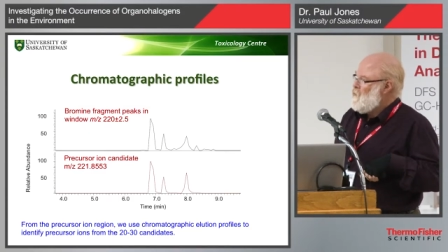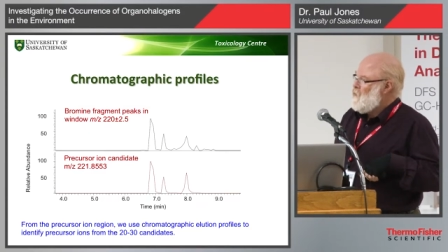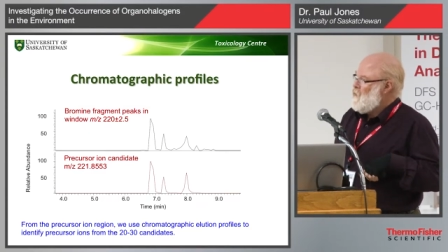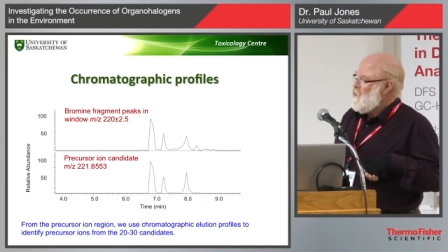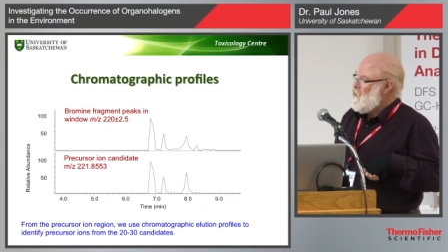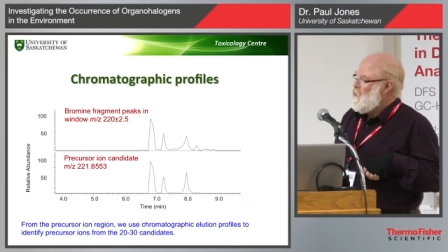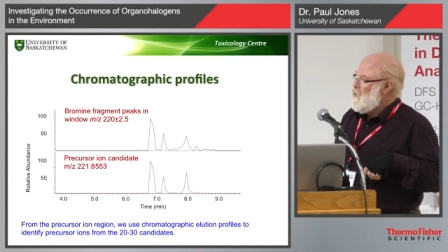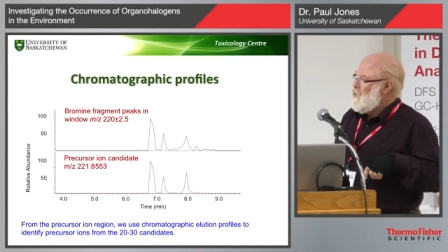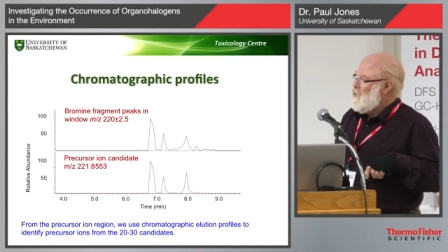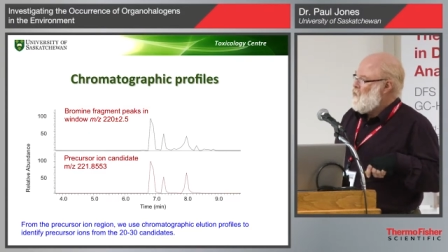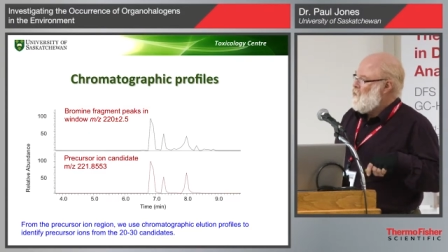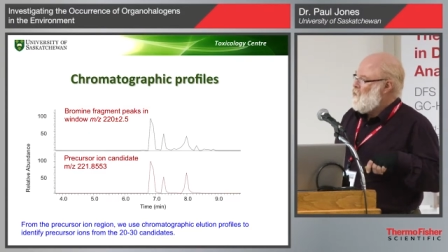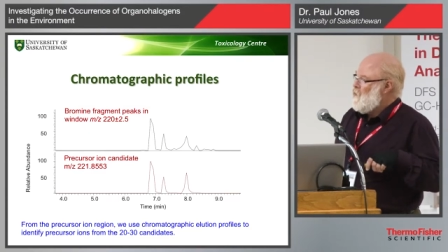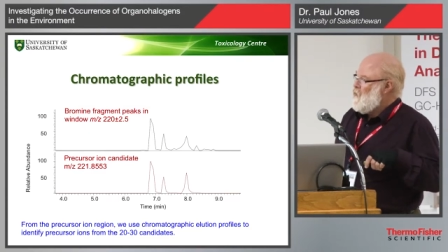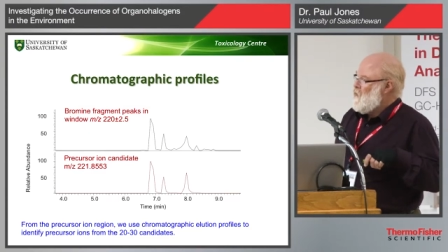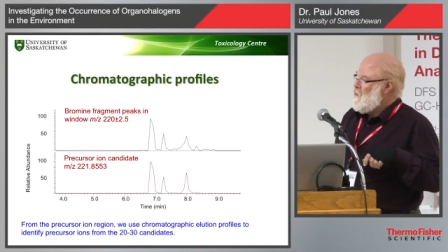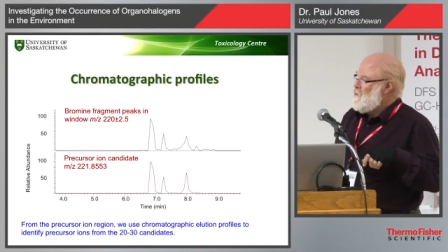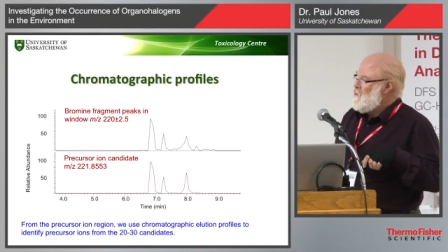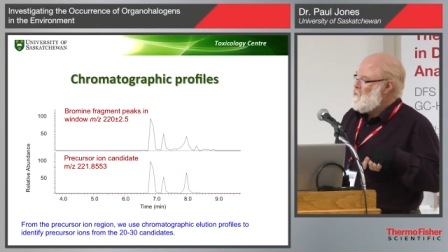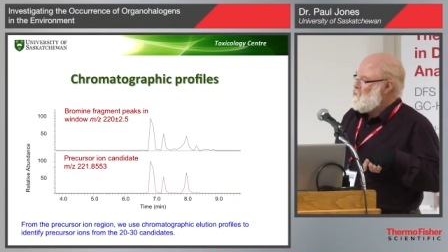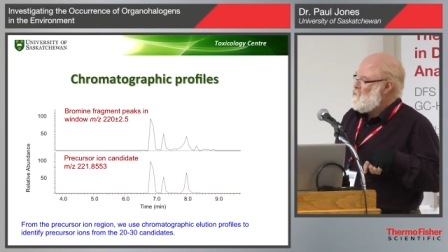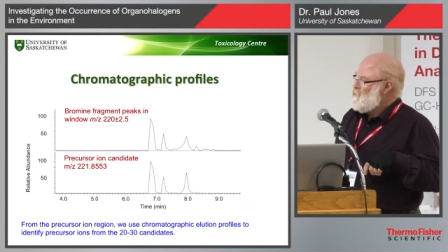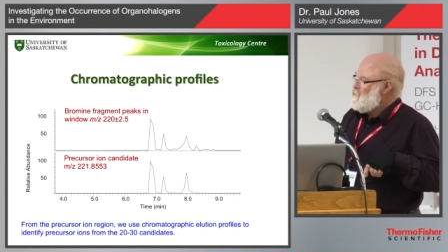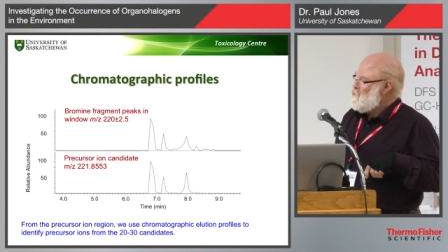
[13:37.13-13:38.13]
Uh,
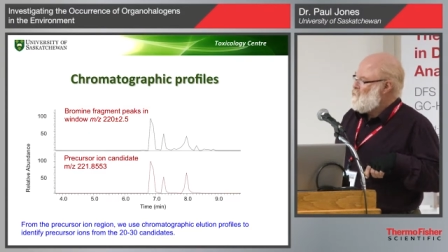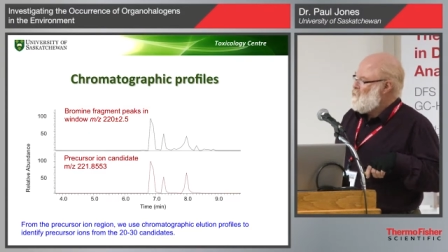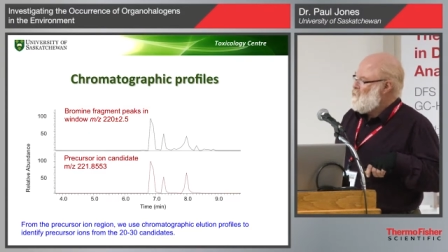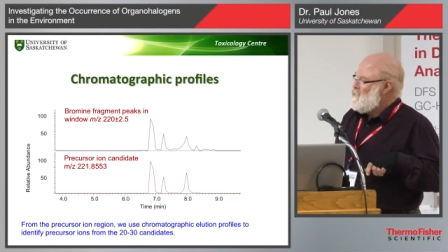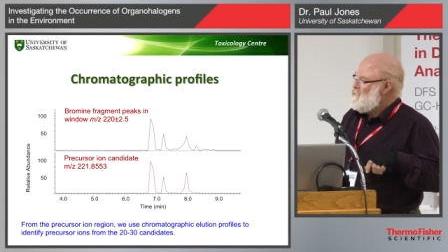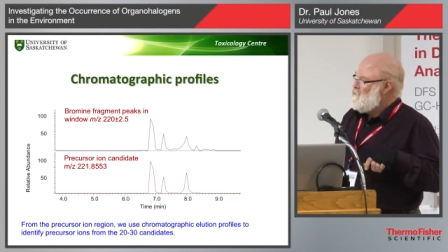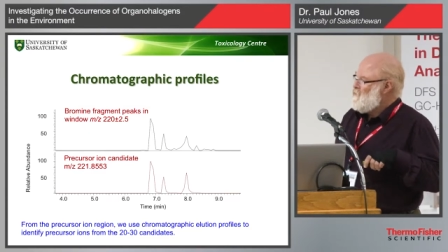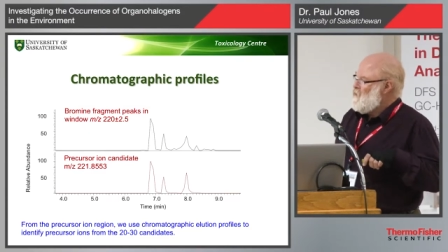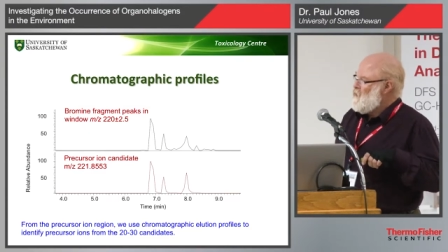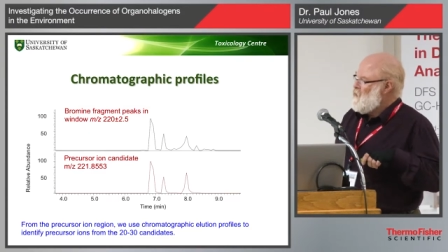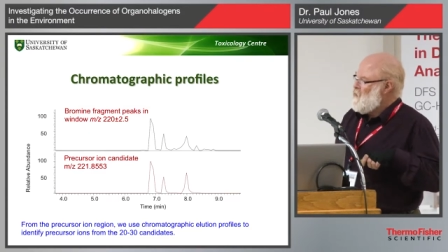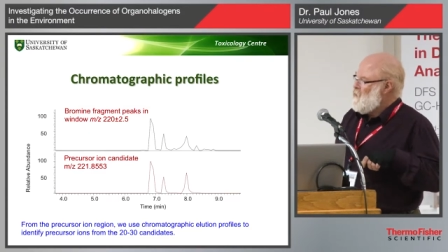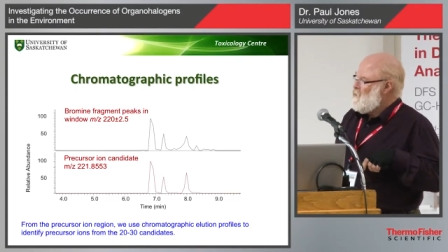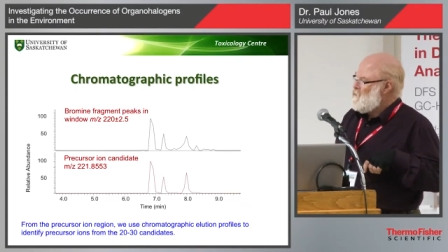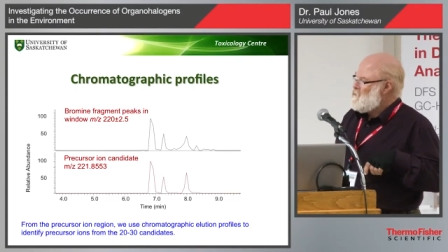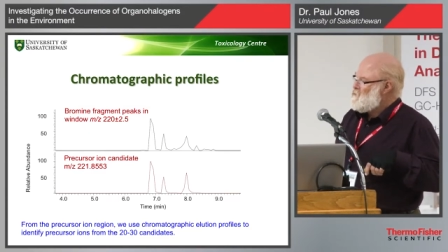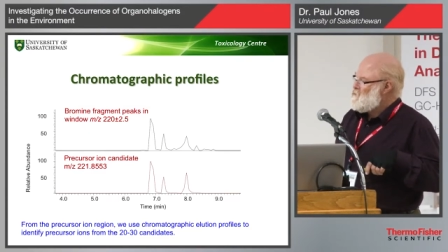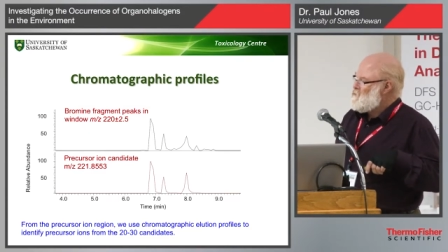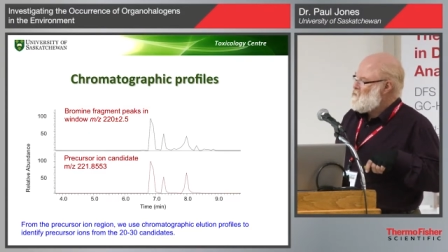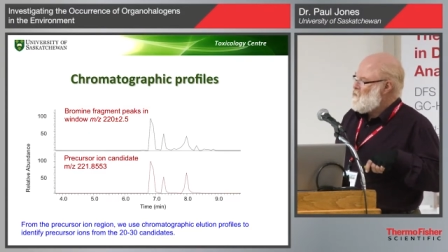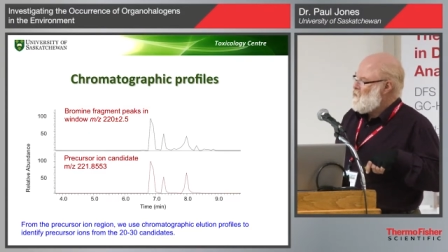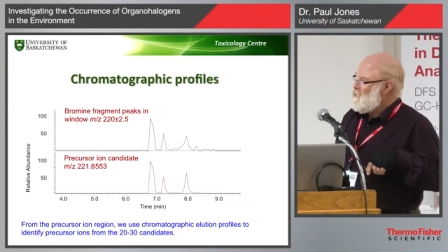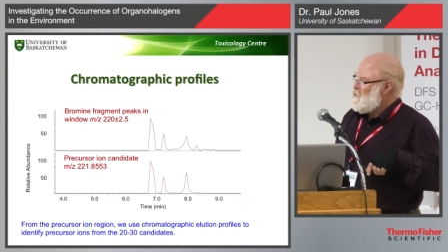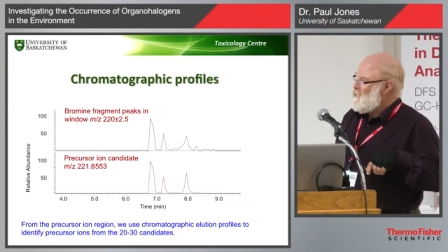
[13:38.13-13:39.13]
aligning the
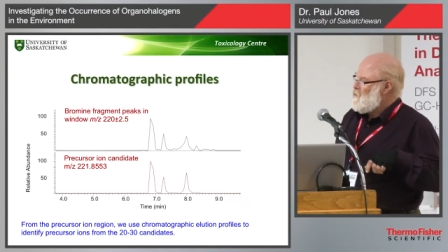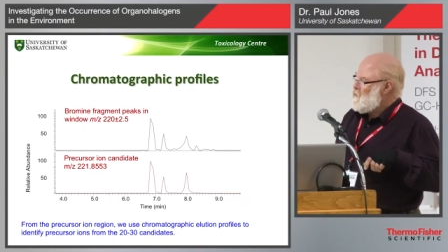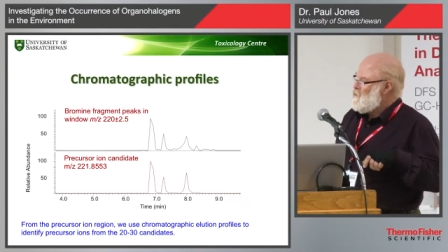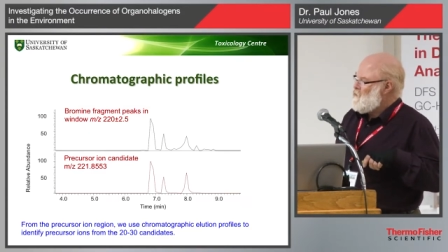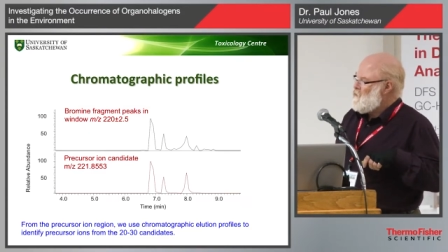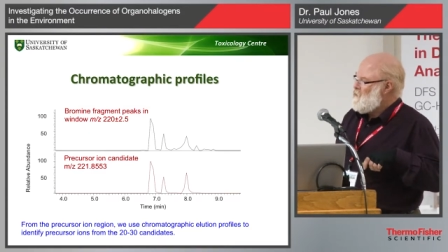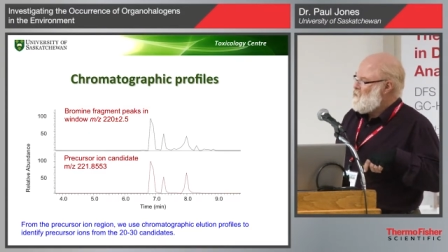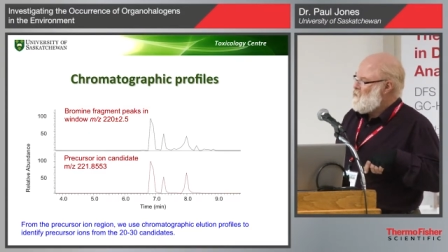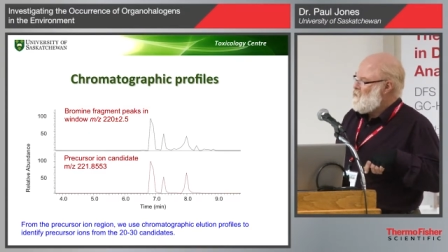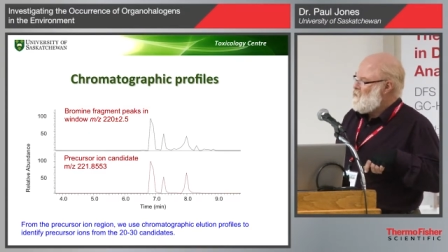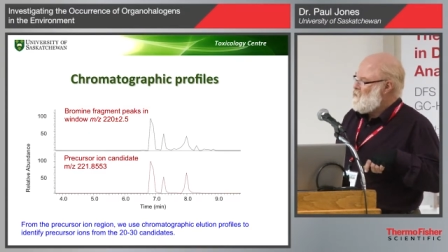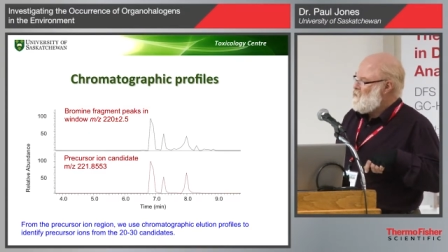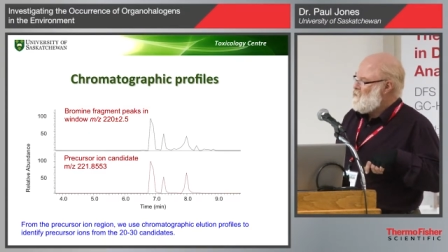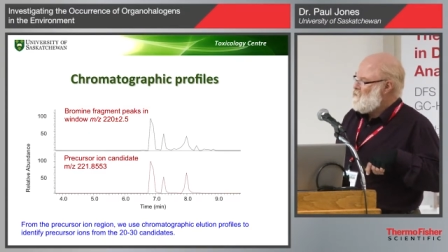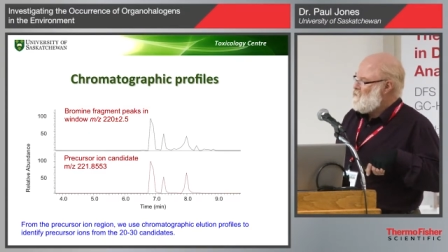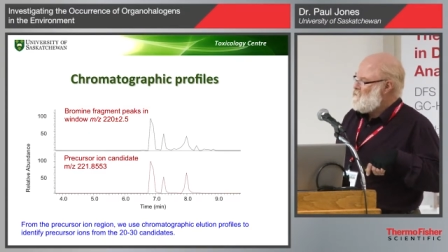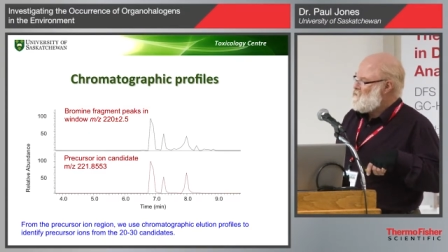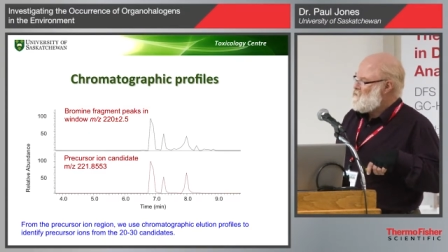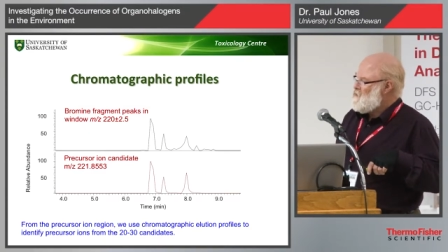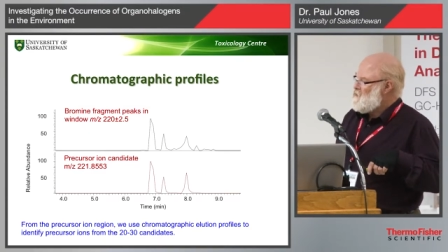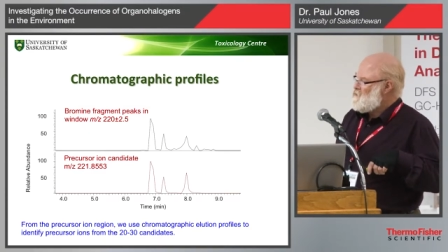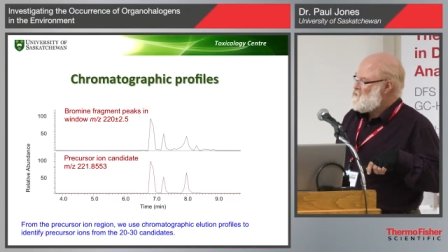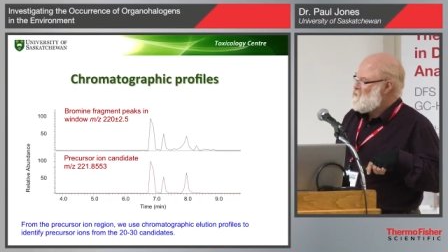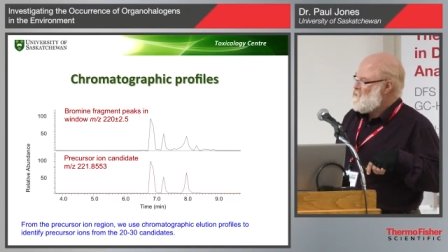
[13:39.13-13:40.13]
profiles uh, again
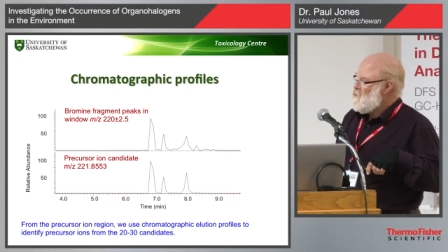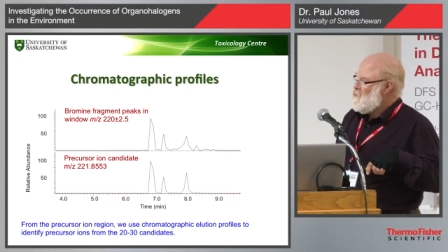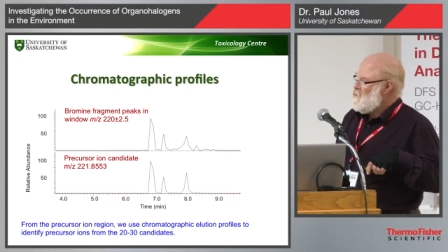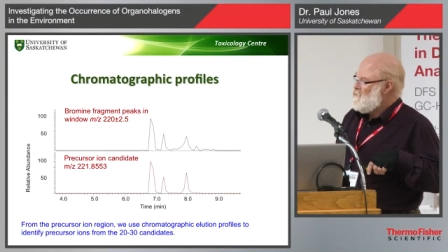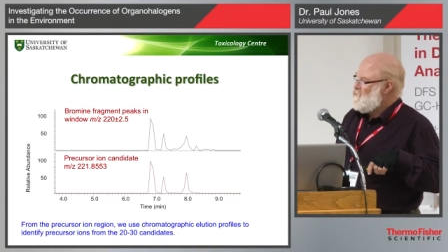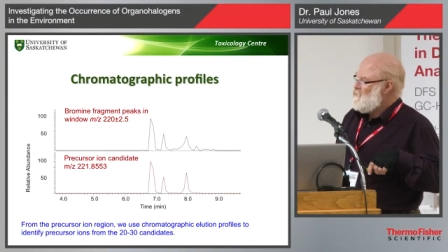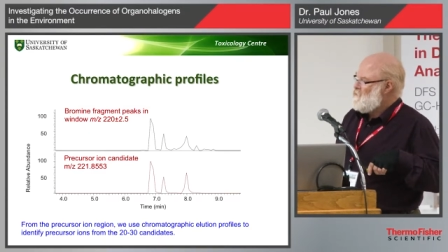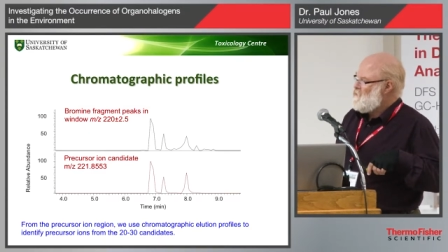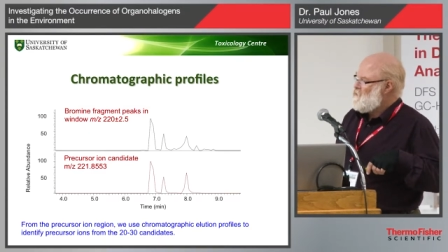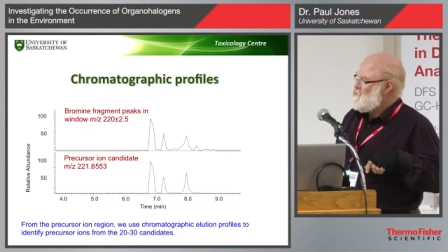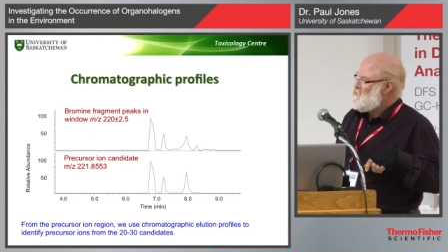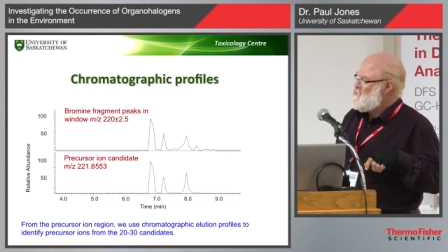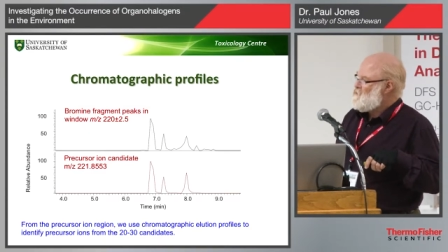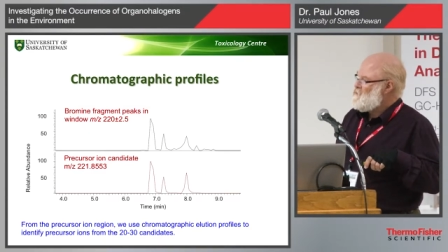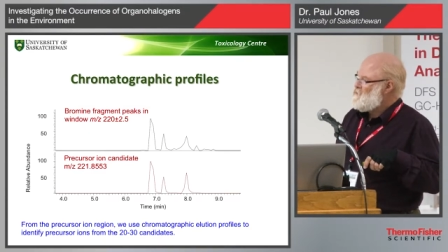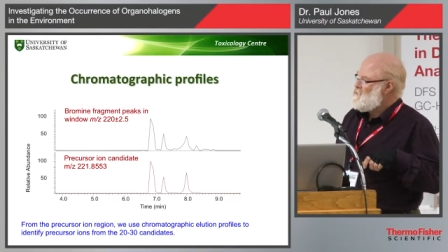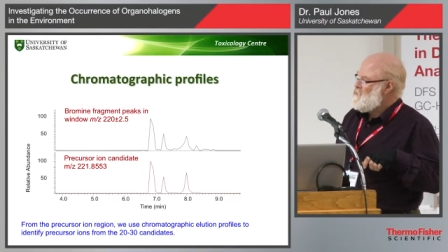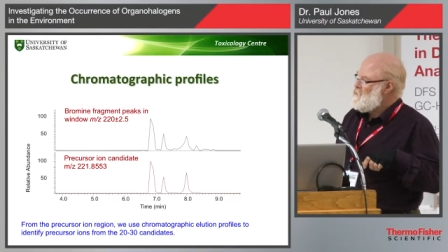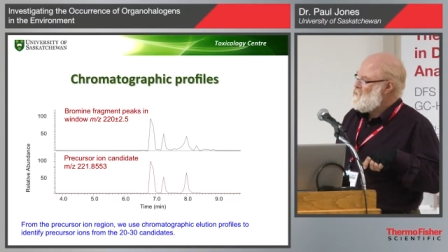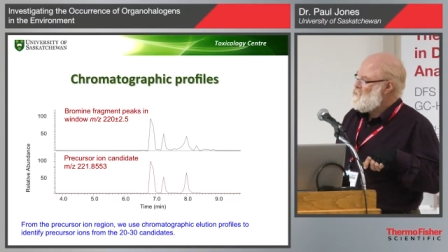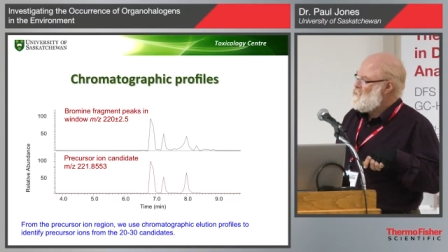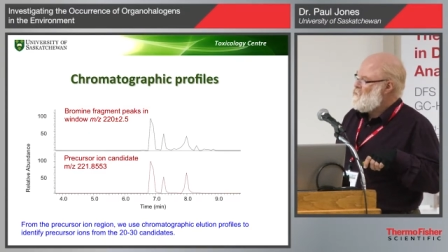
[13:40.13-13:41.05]
gives us confidence. So